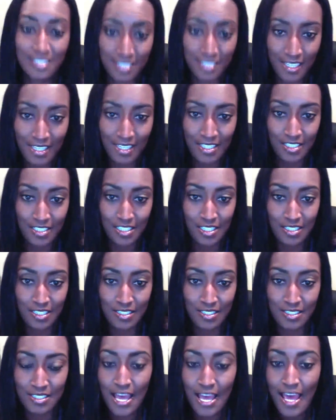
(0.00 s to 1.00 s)

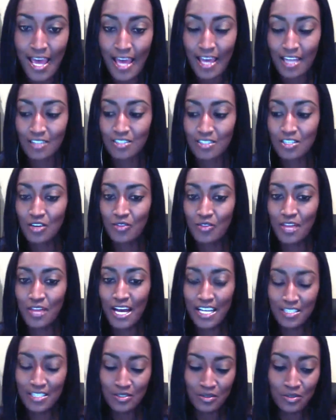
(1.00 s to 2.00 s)
tensions." And so
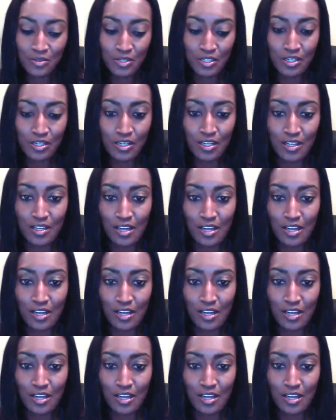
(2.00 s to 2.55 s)
that's what we're going to kind